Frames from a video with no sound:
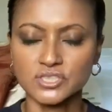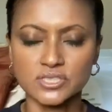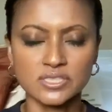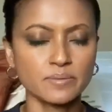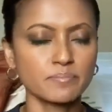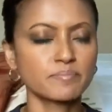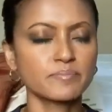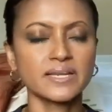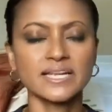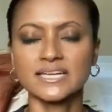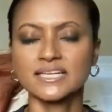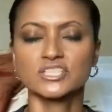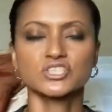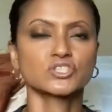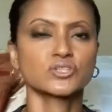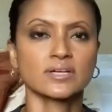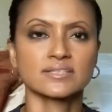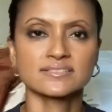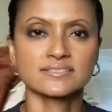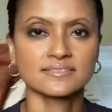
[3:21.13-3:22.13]
completely
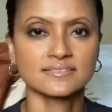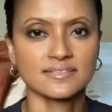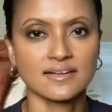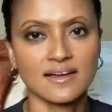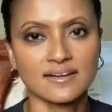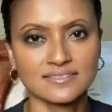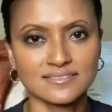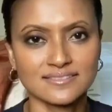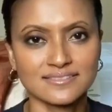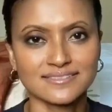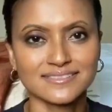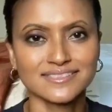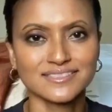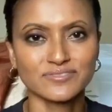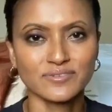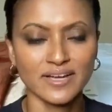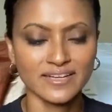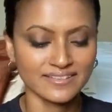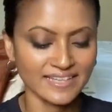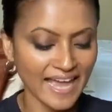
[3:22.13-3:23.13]
trusts the artist,
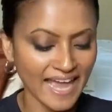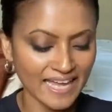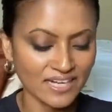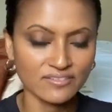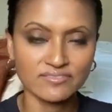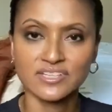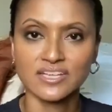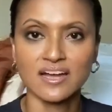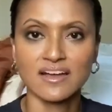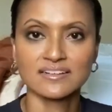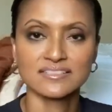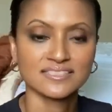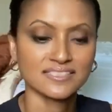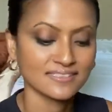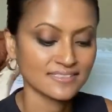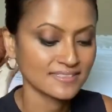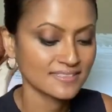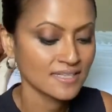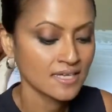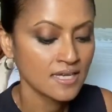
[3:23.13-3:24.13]
right? The hand of the
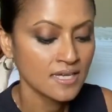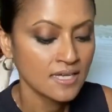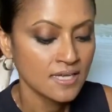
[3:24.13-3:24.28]
artist.